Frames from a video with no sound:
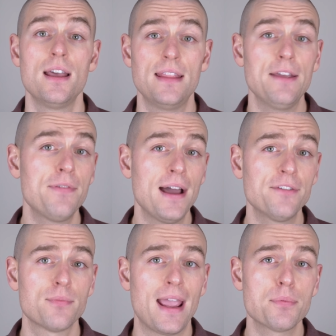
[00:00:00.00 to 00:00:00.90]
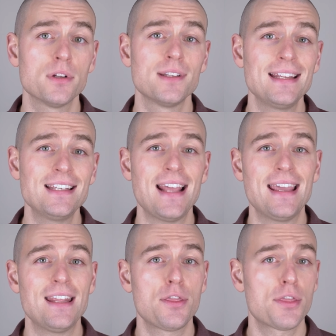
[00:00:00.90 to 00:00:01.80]
They find from April
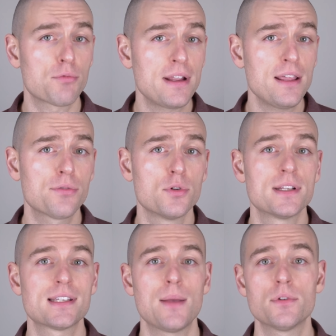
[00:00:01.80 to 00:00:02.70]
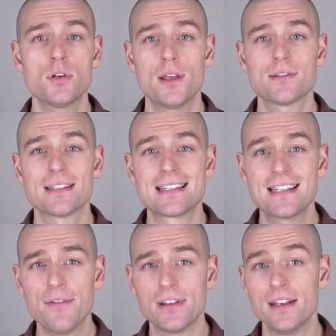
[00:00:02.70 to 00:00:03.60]
1983 through December
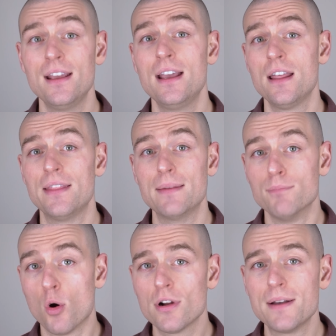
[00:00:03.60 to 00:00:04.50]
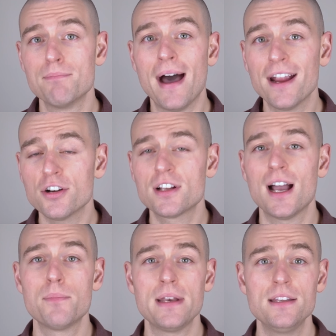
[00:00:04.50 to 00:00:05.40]
2007 that more admired
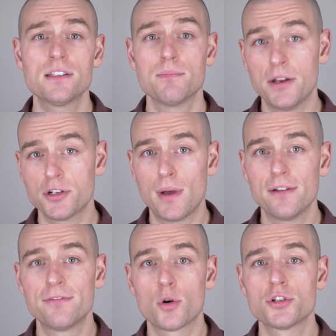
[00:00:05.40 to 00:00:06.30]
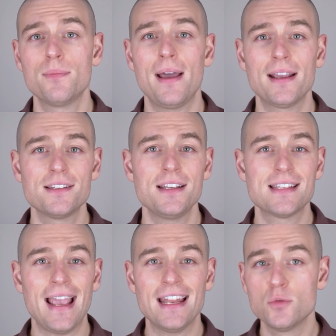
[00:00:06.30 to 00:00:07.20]
companies, measured by Fortune
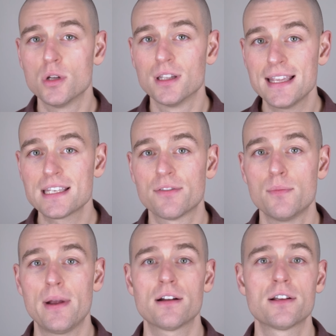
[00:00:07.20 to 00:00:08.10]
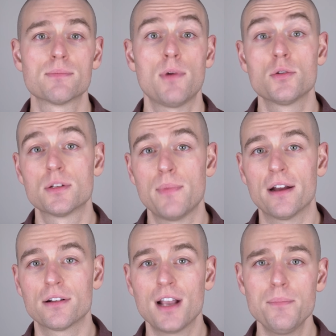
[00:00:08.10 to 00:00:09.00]
magazine's annual list of America's most
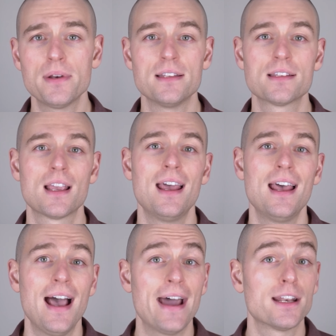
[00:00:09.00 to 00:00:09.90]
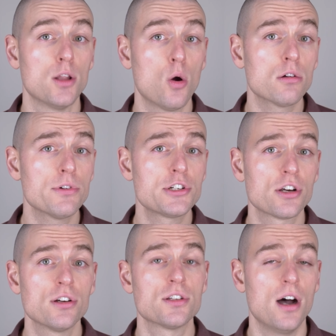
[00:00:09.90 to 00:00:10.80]
admired companies, had lower
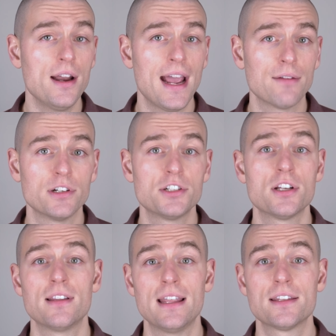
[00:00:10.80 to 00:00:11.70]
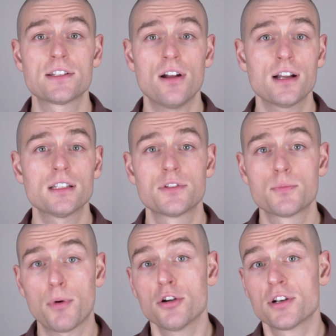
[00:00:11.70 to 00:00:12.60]
returns on average than the stocks of
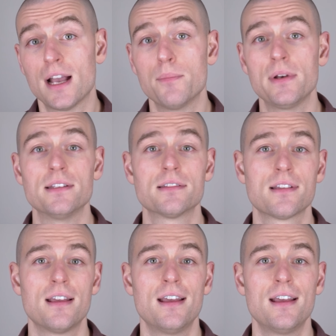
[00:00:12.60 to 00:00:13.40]
spurned companies.